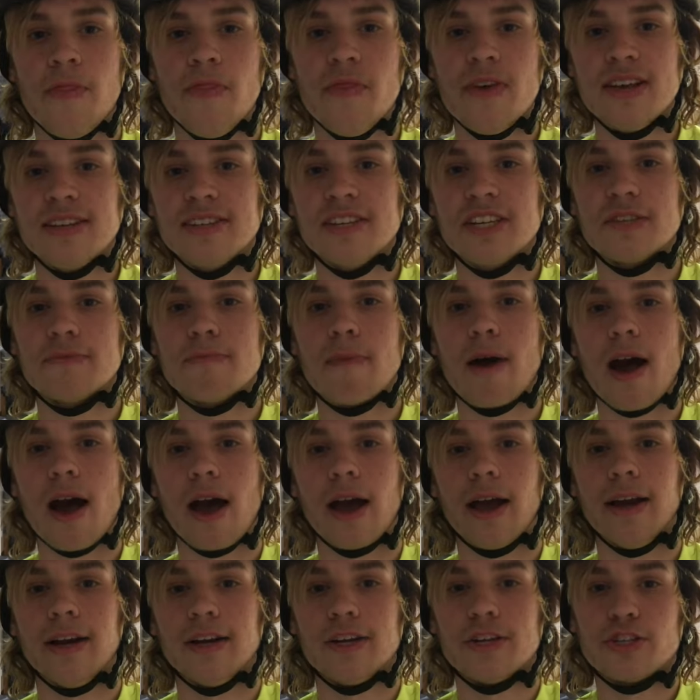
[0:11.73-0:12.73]
And this is
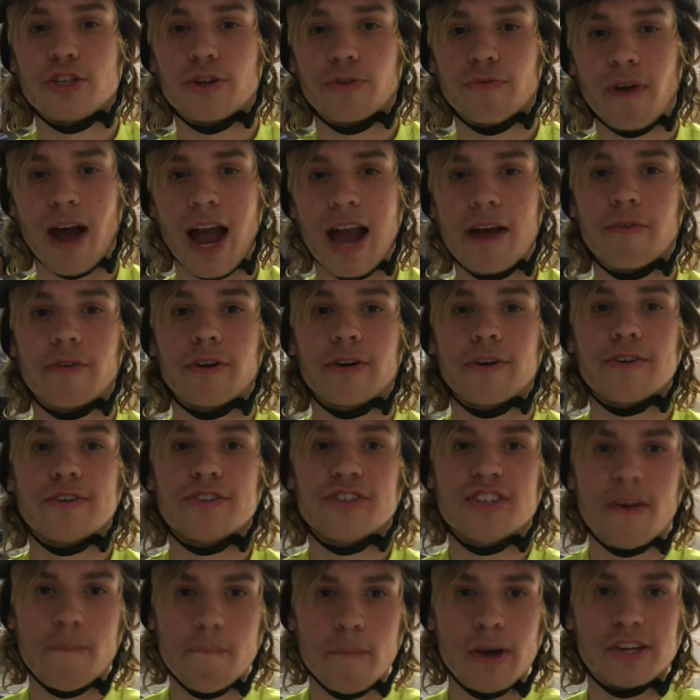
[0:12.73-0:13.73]
my Survivor
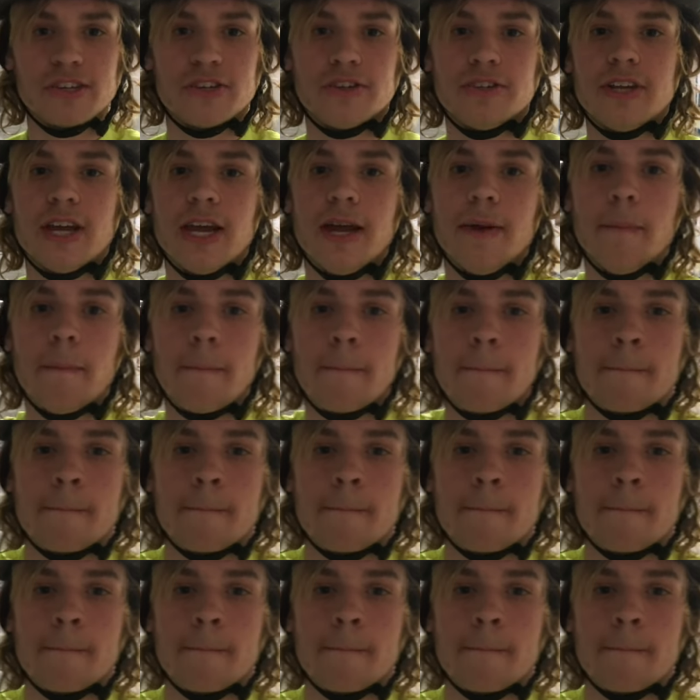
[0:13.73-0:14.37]
submission tape.